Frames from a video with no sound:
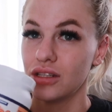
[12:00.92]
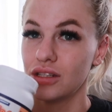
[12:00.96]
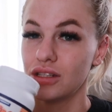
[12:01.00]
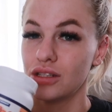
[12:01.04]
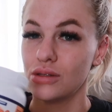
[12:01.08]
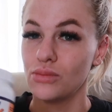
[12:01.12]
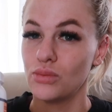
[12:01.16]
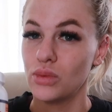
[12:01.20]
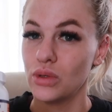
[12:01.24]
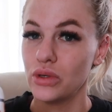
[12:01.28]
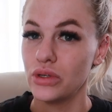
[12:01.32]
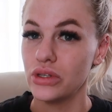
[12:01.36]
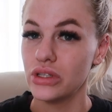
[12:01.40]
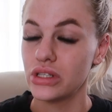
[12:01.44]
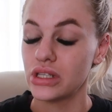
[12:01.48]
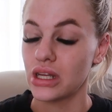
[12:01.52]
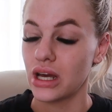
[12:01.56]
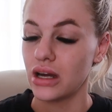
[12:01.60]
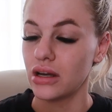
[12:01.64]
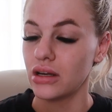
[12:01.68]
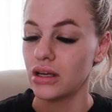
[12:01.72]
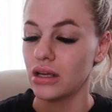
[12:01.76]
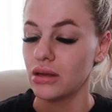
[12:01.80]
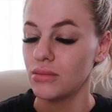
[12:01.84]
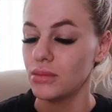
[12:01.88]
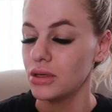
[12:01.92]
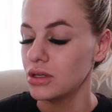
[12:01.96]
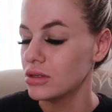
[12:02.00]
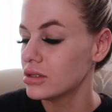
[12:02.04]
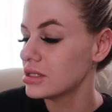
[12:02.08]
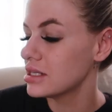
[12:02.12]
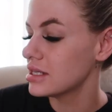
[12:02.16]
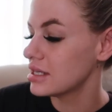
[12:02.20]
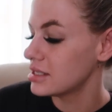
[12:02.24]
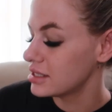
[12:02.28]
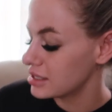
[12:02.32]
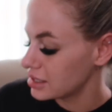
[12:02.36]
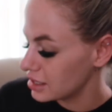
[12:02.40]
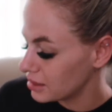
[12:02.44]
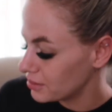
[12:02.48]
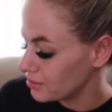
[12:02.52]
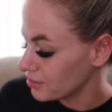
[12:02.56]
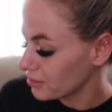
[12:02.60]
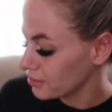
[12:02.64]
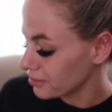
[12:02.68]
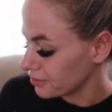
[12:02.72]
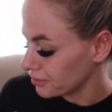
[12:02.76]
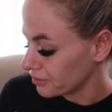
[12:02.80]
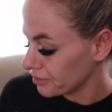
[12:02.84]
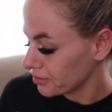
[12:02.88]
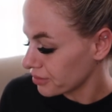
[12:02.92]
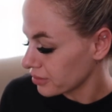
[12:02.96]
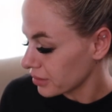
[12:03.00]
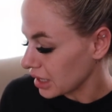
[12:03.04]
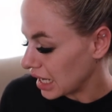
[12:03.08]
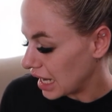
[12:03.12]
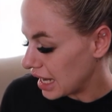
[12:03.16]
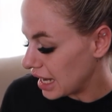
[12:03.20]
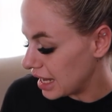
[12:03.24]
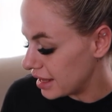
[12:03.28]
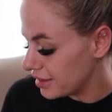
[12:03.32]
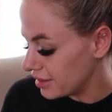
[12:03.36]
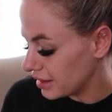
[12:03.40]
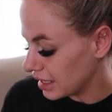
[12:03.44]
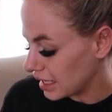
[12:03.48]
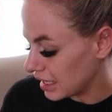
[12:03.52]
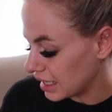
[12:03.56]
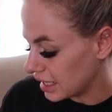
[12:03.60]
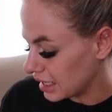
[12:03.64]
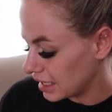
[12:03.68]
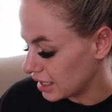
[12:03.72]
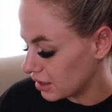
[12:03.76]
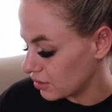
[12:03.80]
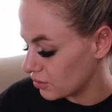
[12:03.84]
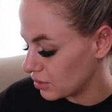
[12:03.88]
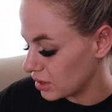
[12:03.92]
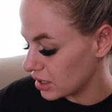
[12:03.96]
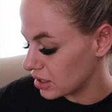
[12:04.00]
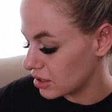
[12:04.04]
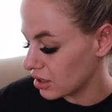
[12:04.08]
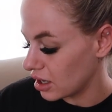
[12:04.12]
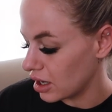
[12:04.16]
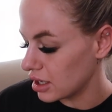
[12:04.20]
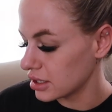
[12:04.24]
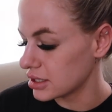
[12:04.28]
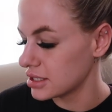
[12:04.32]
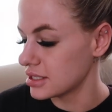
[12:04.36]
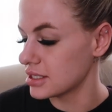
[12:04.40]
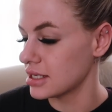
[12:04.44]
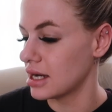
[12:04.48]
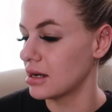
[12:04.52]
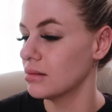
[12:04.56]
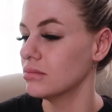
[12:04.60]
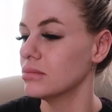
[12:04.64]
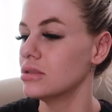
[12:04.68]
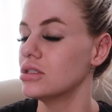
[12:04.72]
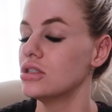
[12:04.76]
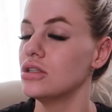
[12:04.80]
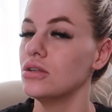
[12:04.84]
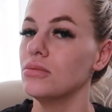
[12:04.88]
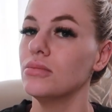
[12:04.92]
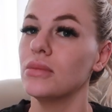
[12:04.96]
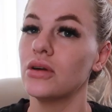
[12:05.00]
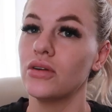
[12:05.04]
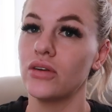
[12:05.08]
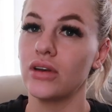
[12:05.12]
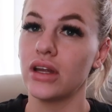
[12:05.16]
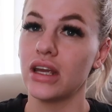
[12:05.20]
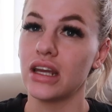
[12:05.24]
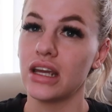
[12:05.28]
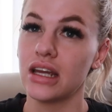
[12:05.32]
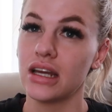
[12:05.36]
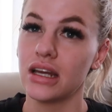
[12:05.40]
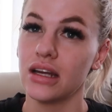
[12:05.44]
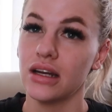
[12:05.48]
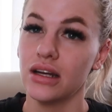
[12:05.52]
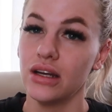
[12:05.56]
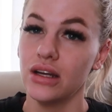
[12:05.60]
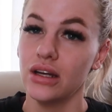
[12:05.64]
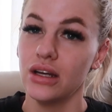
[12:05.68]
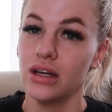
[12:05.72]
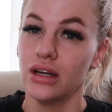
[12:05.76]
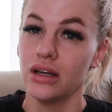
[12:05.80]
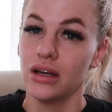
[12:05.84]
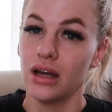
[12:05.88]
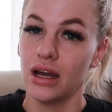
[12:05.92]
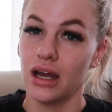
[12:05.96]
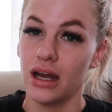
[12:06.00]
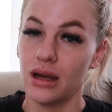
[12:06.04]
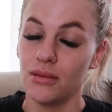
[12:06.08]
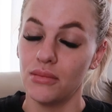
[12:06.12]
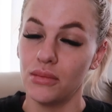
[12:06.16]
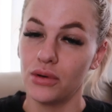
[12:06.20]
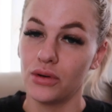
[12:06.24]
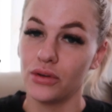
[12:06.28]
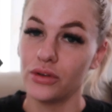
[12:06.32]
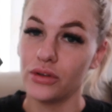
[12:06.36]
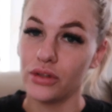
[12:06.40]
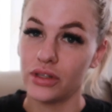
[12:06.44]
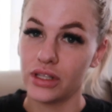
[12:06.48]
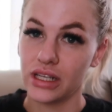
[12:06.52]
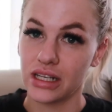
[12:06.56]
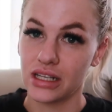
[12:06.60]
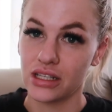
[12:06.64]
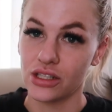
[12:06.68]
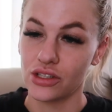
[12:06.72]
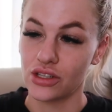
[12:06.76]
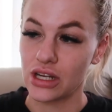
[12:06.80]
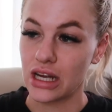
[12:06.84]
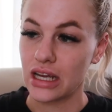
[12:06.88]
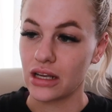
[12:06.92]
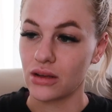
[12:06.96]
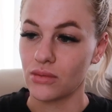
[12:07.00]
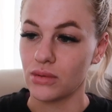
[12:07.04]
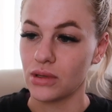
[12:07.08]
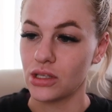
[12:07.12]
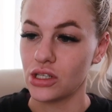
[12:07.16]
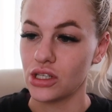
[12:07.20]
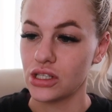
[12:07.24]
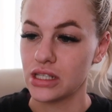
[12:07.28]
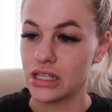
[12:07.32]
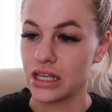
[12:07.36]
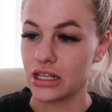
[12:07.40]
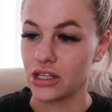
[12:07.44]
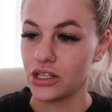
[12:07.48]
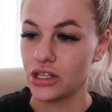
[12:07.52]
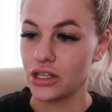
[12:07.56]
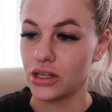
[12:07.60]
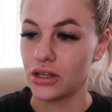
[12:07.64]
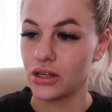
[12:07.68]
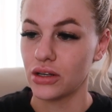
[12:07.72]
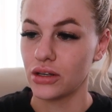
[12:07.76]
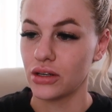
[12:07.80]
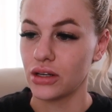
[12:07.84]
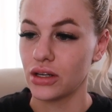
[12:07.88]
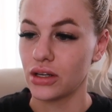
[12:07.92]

to boost our immune system. And then we got some turmeric root extract, which is actually